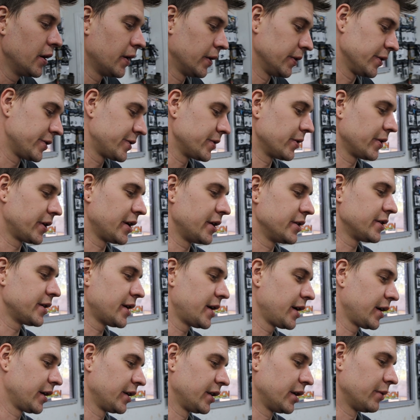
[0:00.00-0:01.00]
on the stock
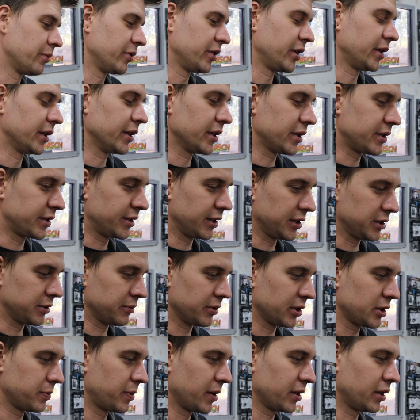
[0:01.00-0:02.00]
intake, and then with the LS6,
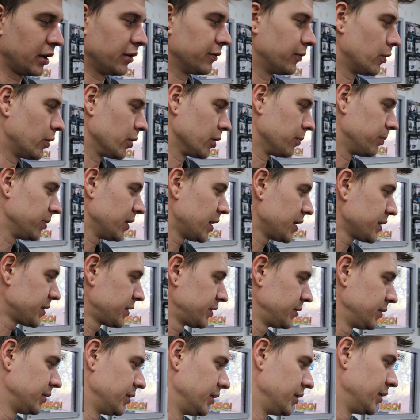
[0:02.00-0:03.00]
we're expecting 400
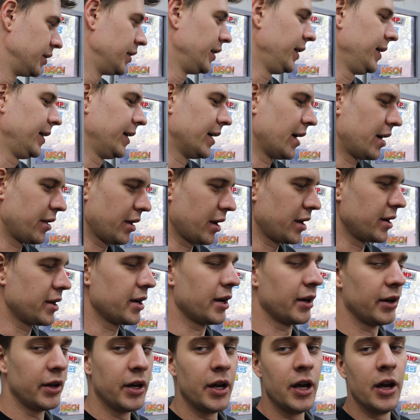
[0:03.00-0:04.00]
plus. And then
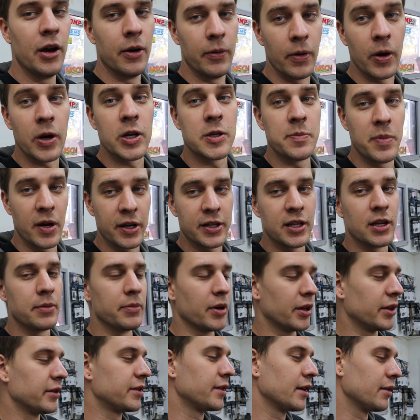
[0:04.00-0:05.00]
yeah, we're expecting
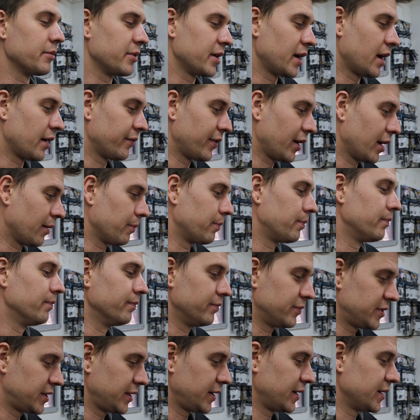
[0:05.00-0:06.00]
by the time we have our
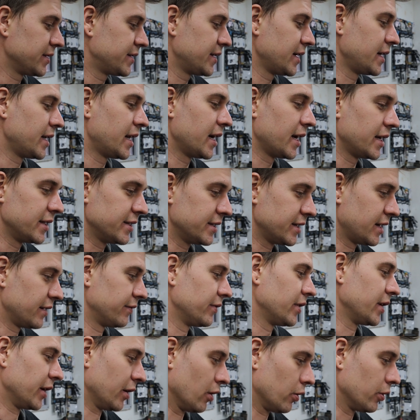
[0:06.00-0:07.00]
CNC heads and
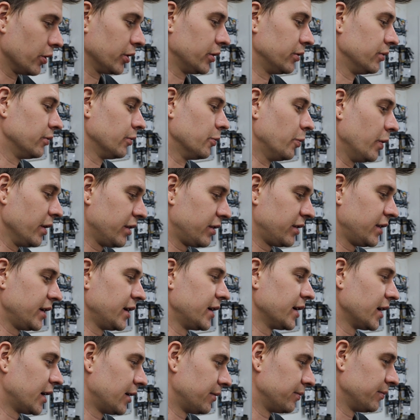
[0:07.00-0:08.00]
everything on it with
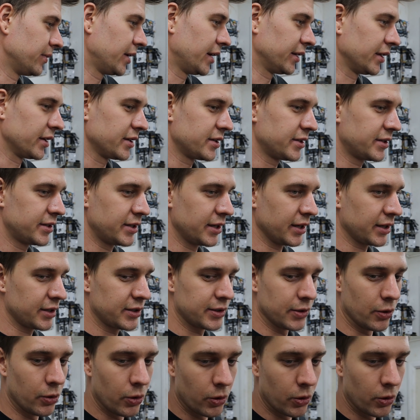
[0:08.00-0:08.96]
the LS6